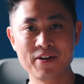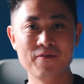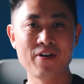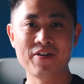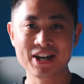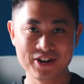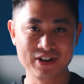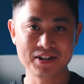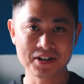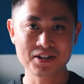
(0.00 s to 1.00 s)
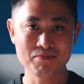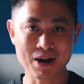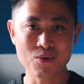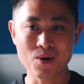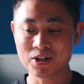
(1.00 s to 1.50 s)
a very interesting
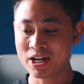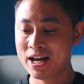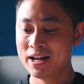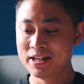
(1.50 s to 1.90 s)
smartwatch.